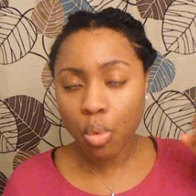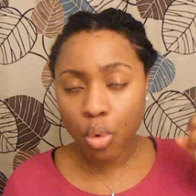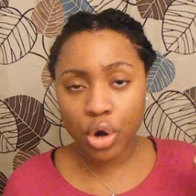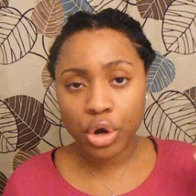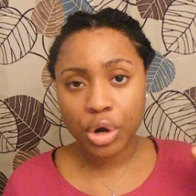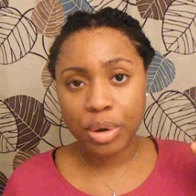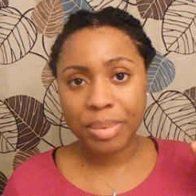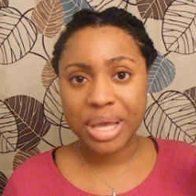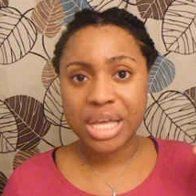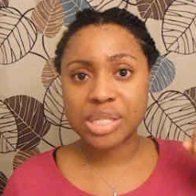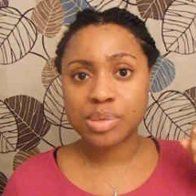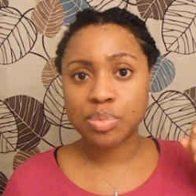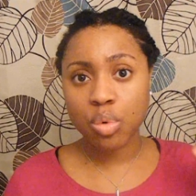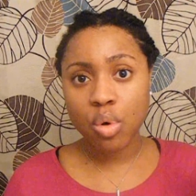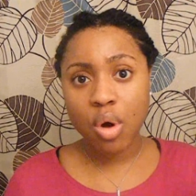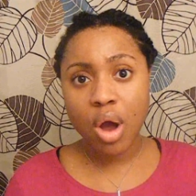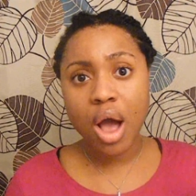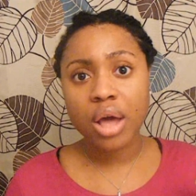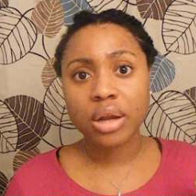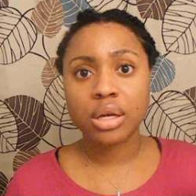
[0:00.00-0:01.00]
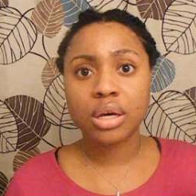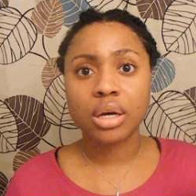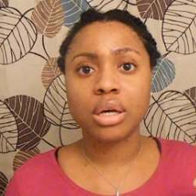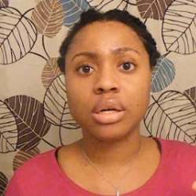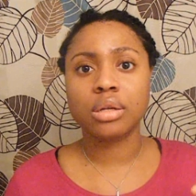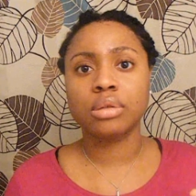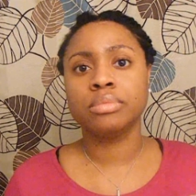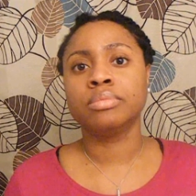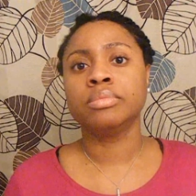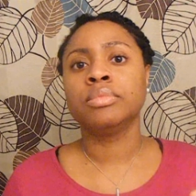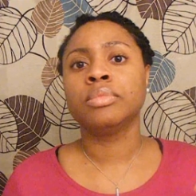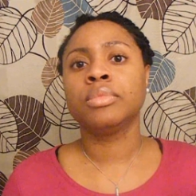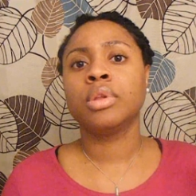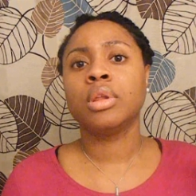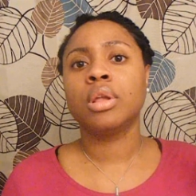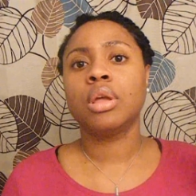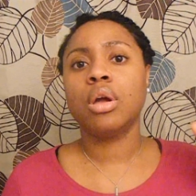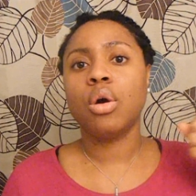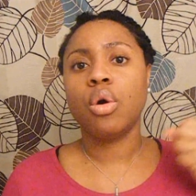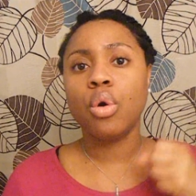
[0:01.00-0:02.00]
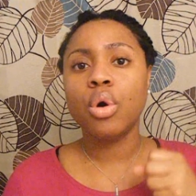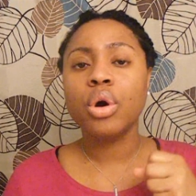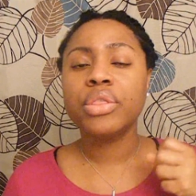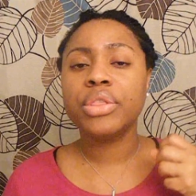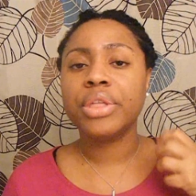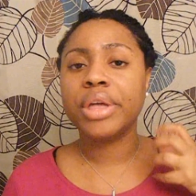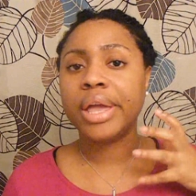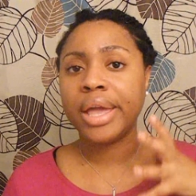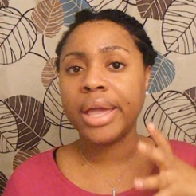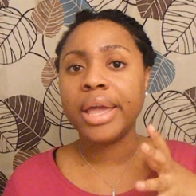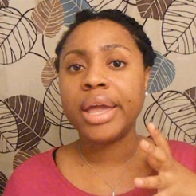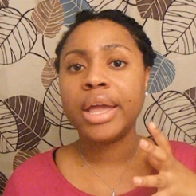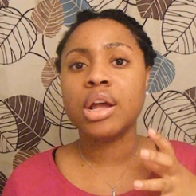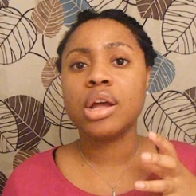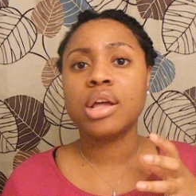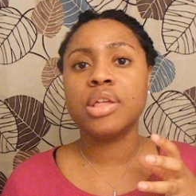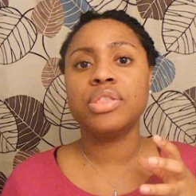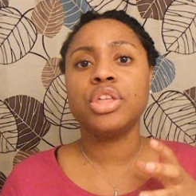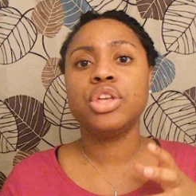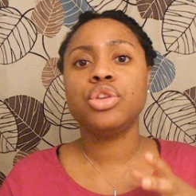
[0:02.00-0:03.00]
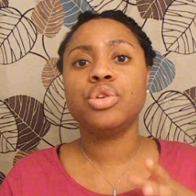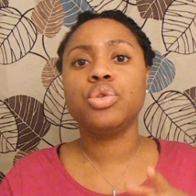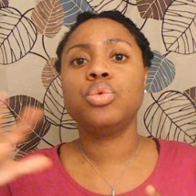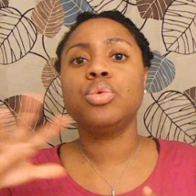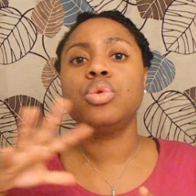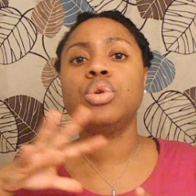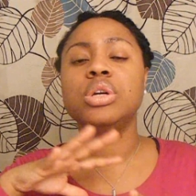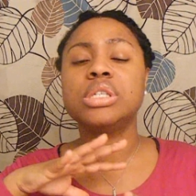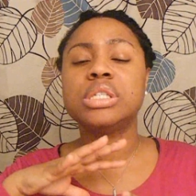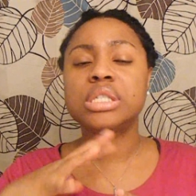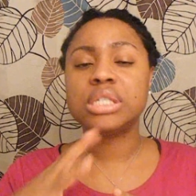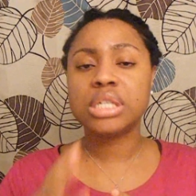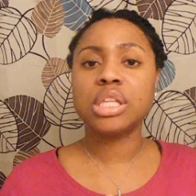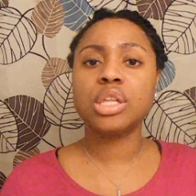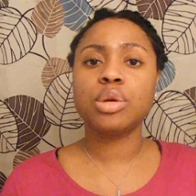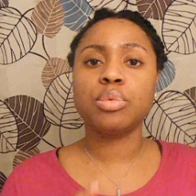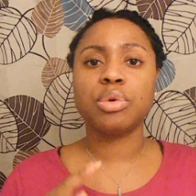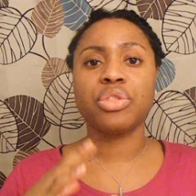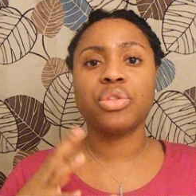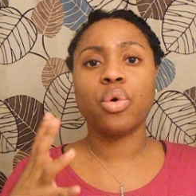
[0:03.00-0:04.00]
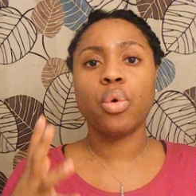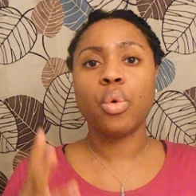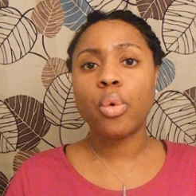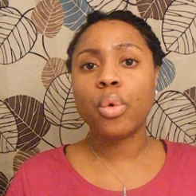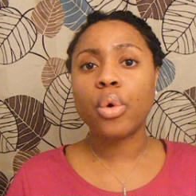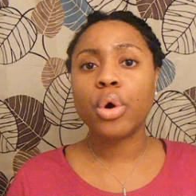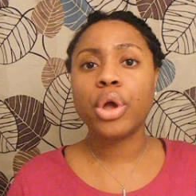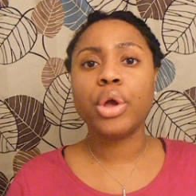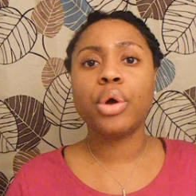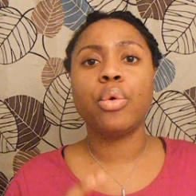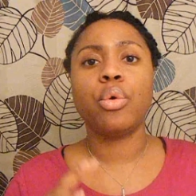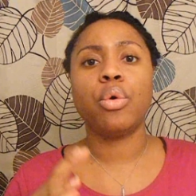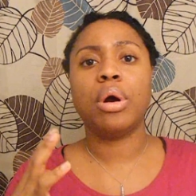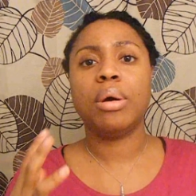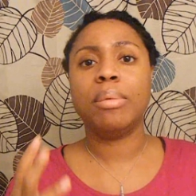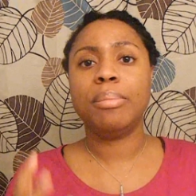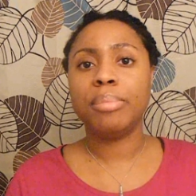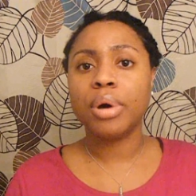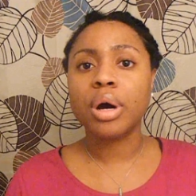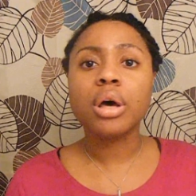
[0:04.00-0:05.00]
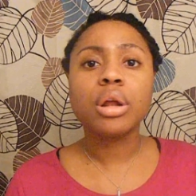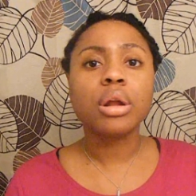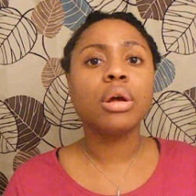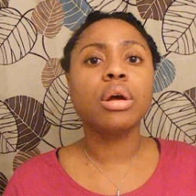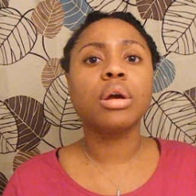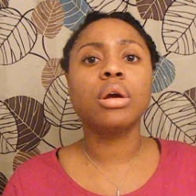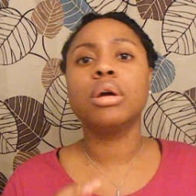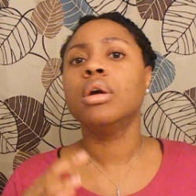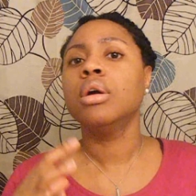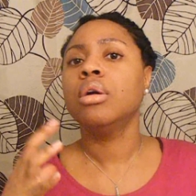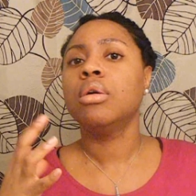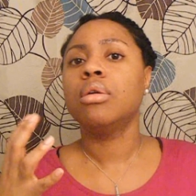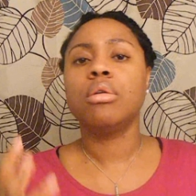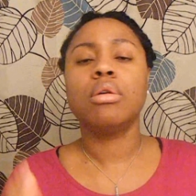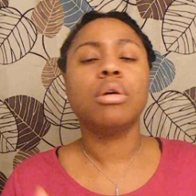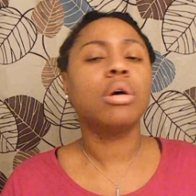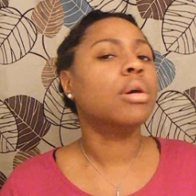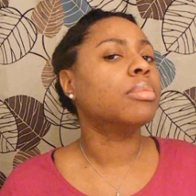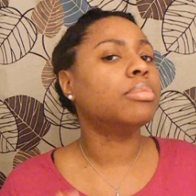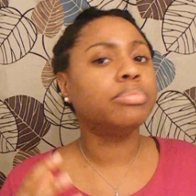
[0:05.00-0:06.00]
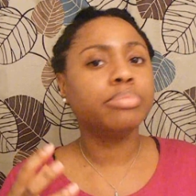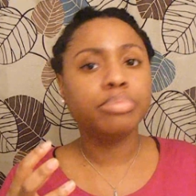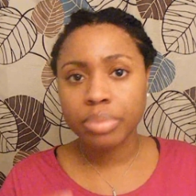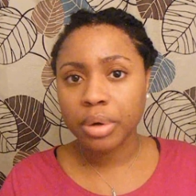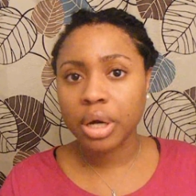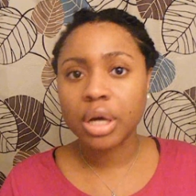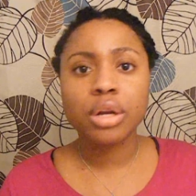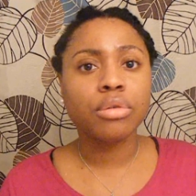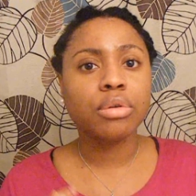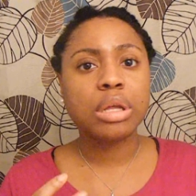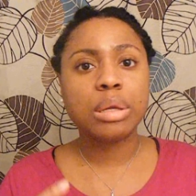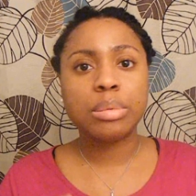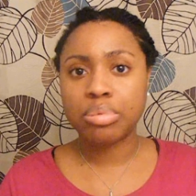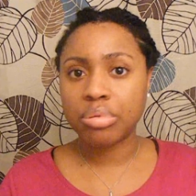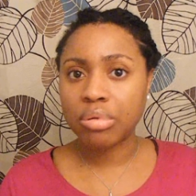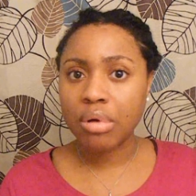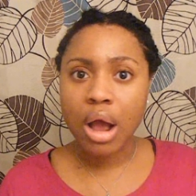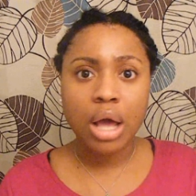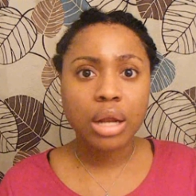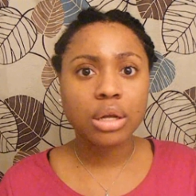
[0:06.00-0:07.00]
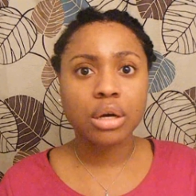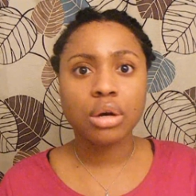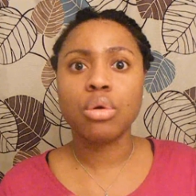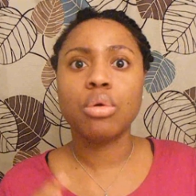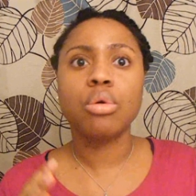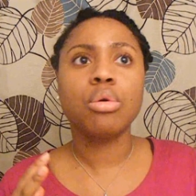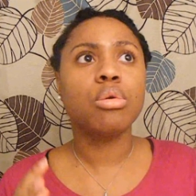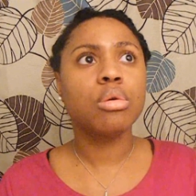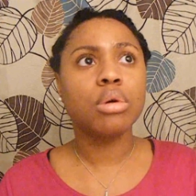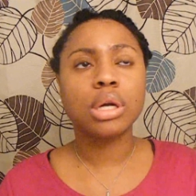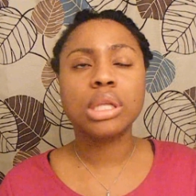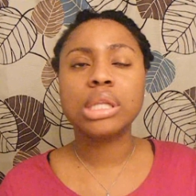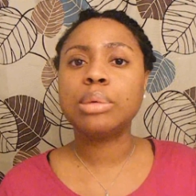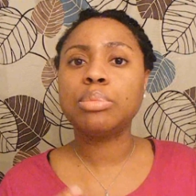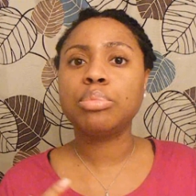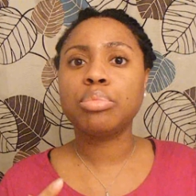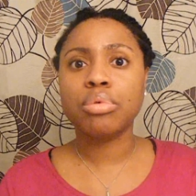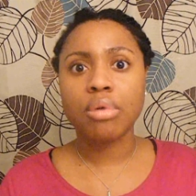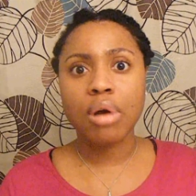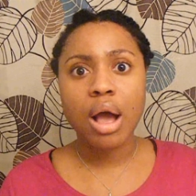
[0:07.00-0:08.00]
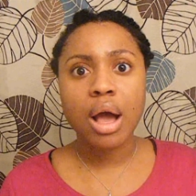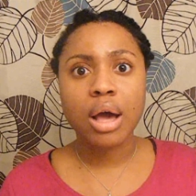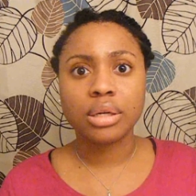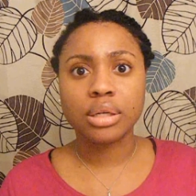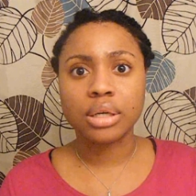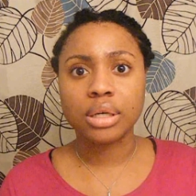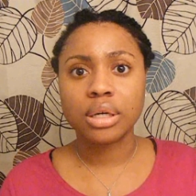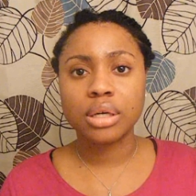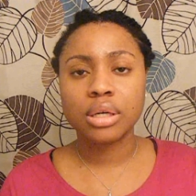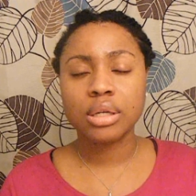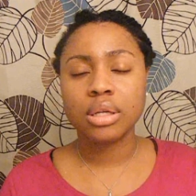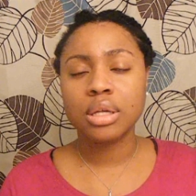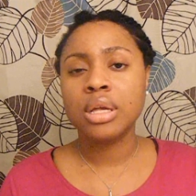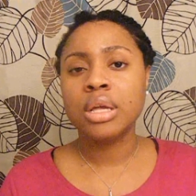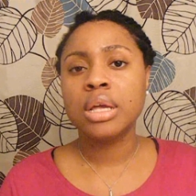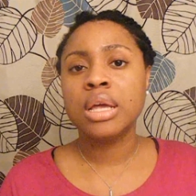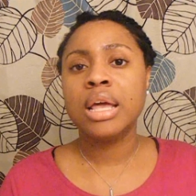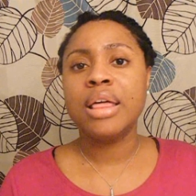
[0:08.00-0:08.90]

water-based product on the hair and then you seal it with the oil or butter or buttery product or oily product,